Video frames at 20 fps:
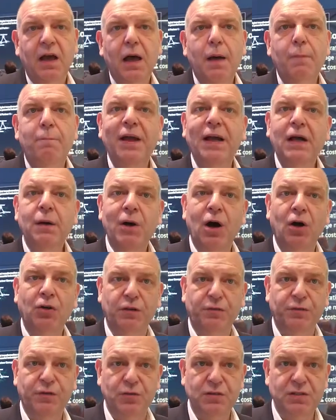a big amount
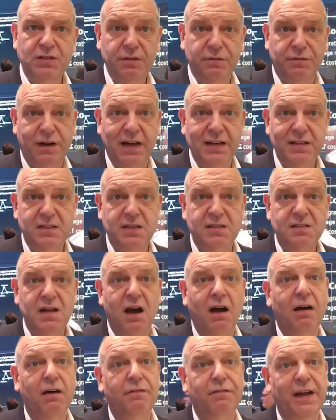of those devices
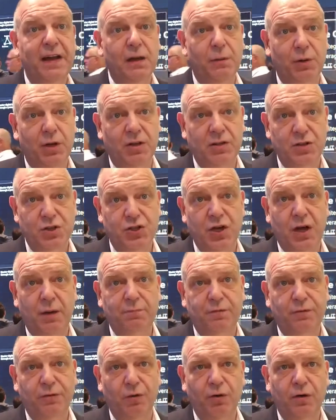are available on the
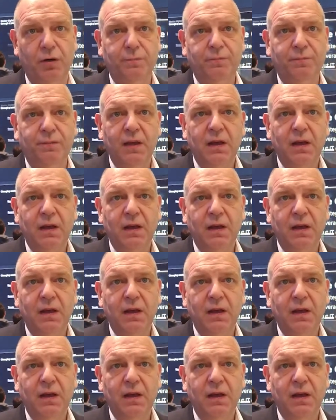shop floor.